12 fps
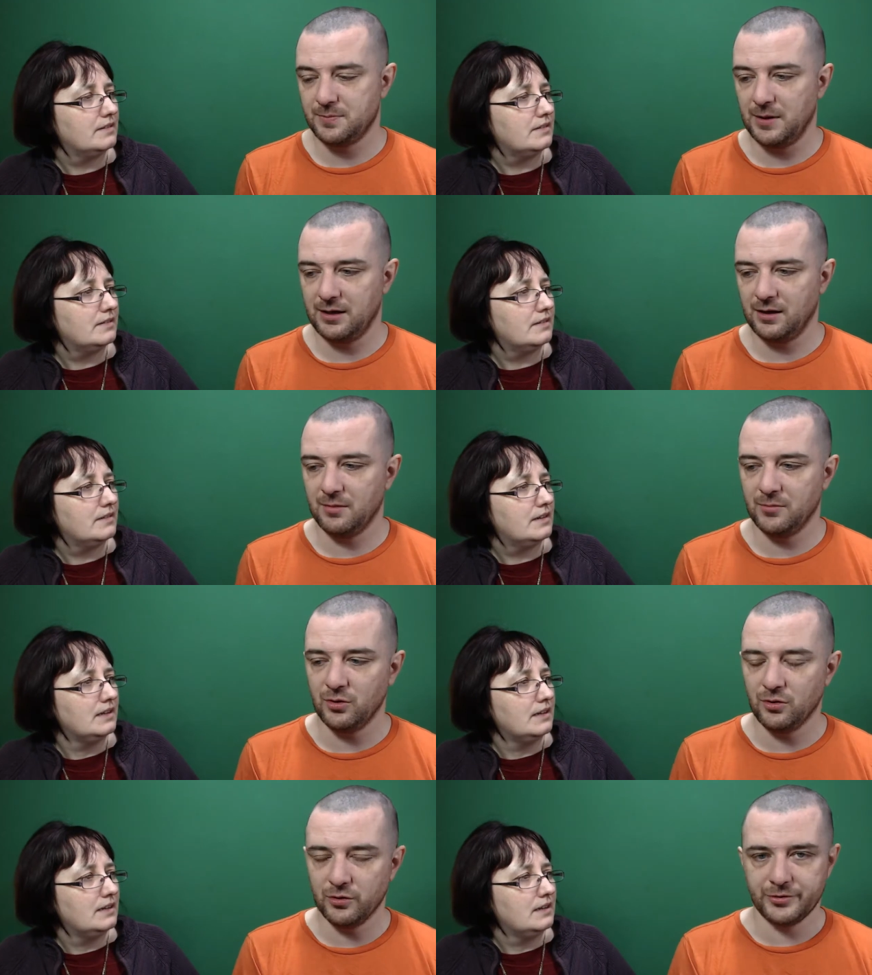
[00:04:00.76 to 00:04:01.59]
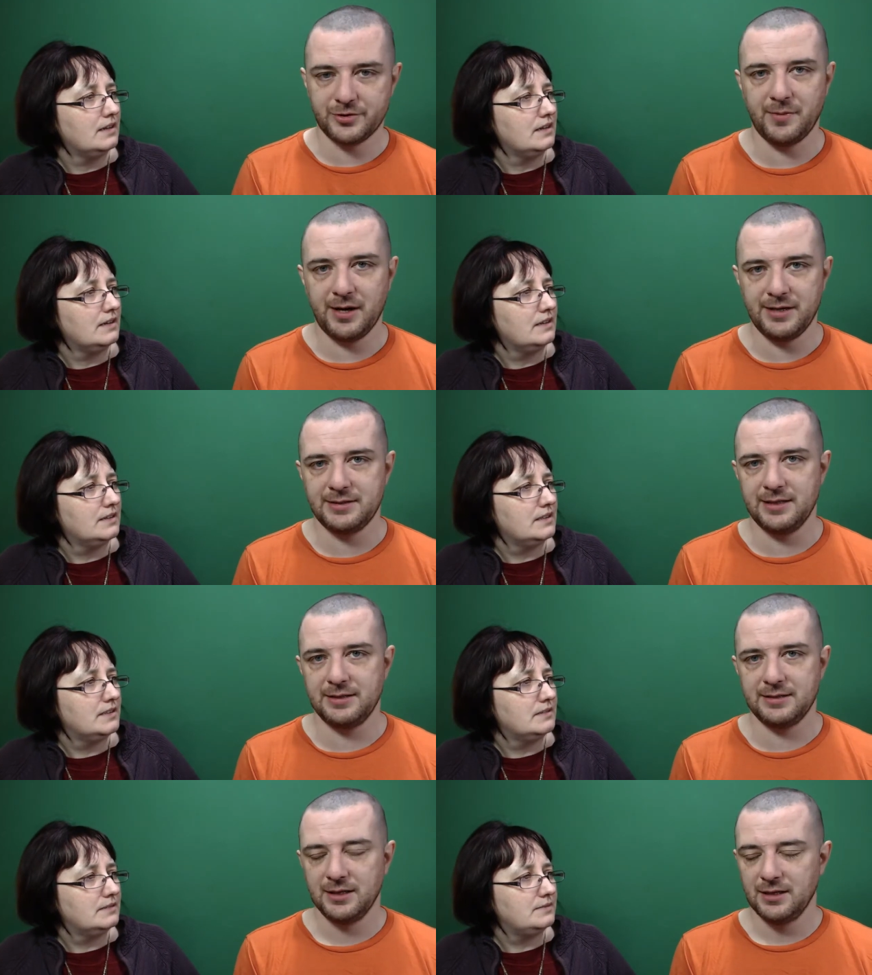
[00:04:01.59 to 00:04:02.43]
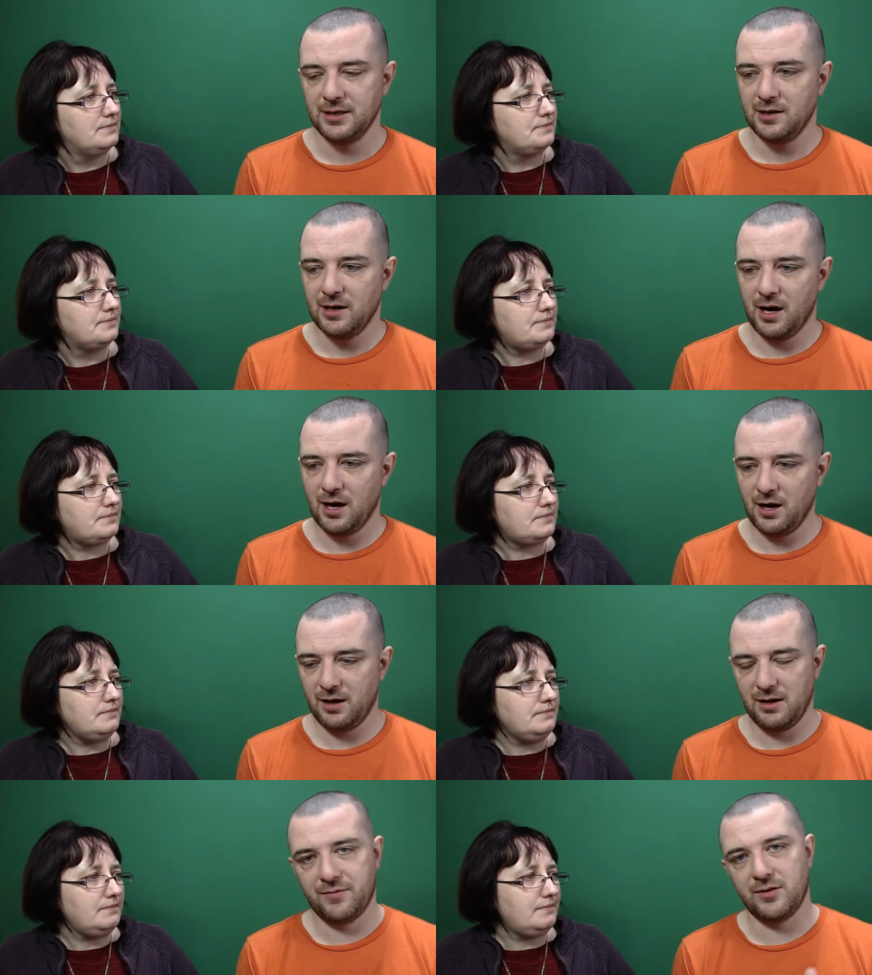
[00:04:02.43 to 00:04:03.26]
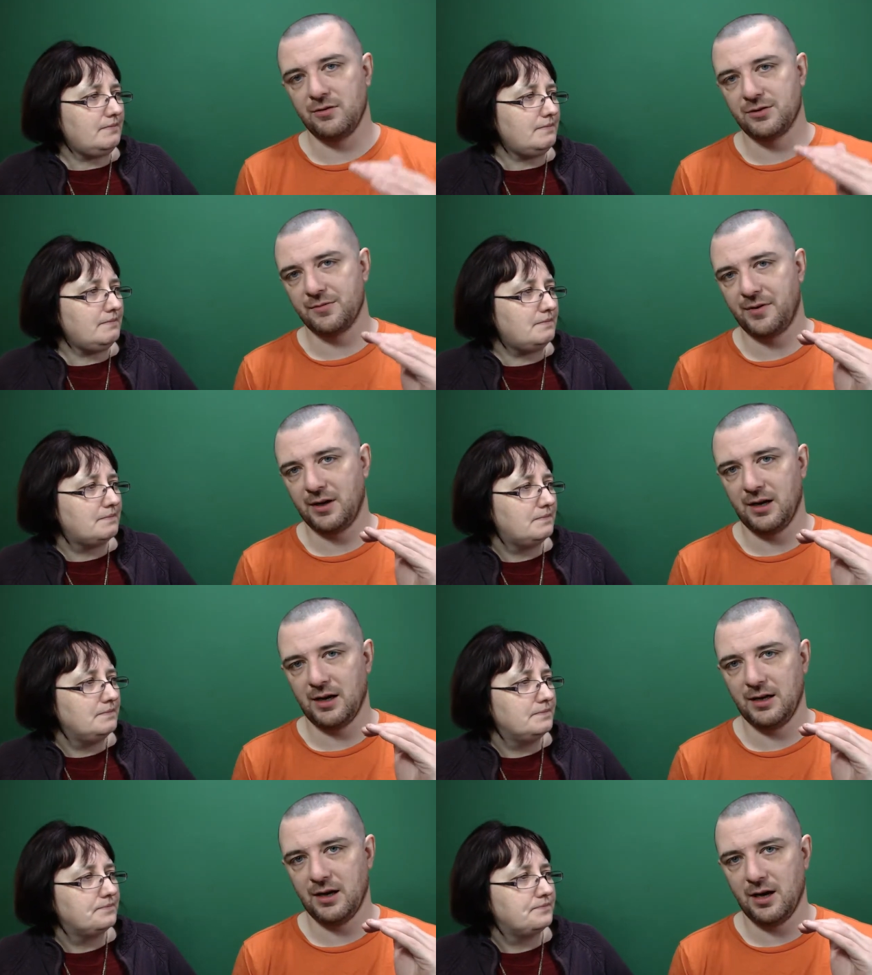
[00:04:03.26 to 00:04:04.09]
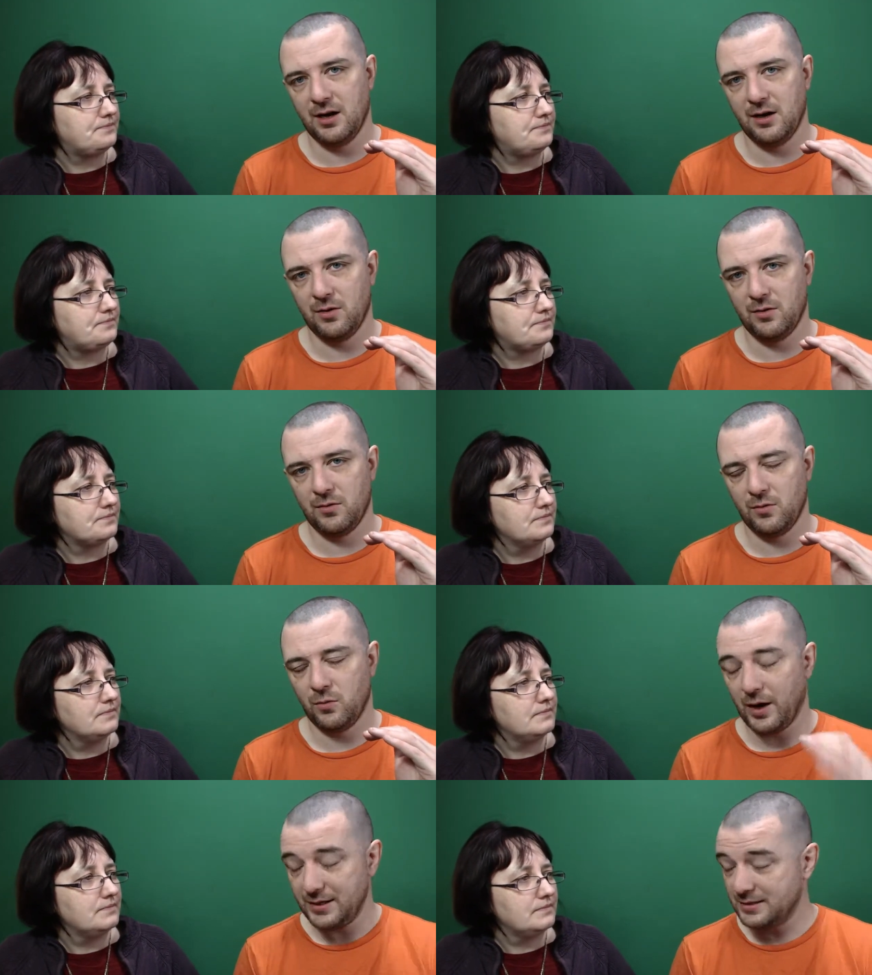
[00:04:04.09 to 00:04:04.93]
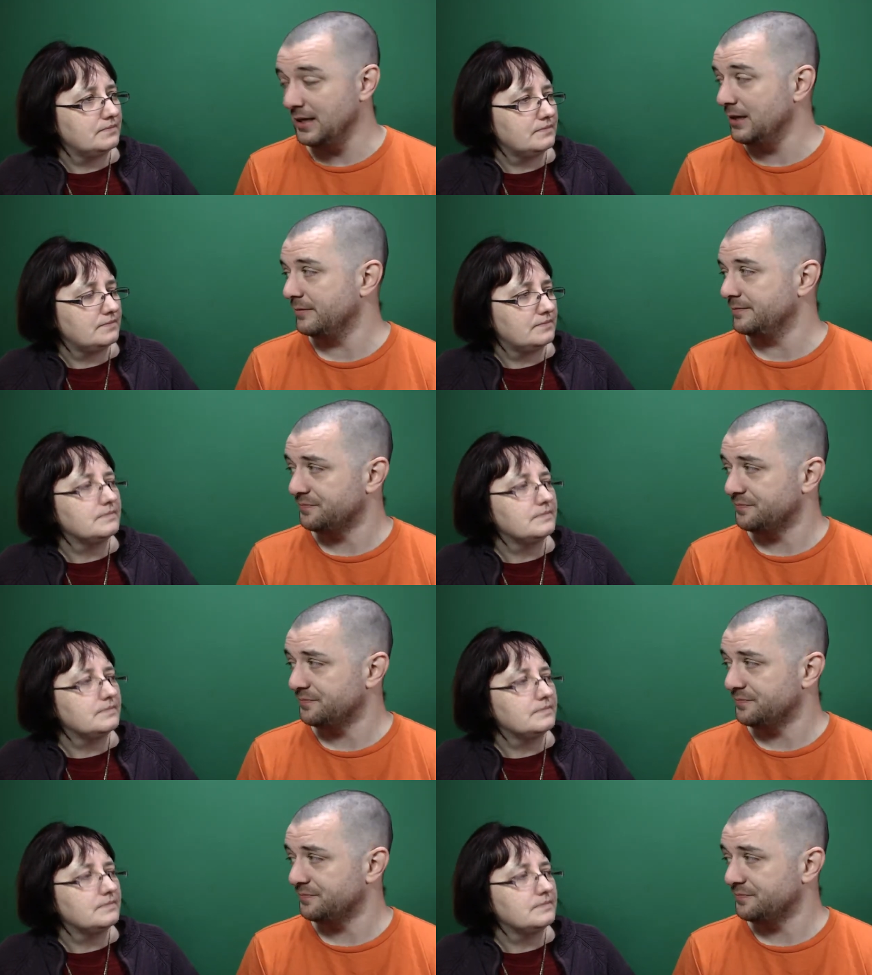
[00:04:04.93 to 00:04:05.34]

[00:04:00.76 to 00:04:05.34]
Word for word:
Speaker 1: being a lot more automated if you use something like Waze.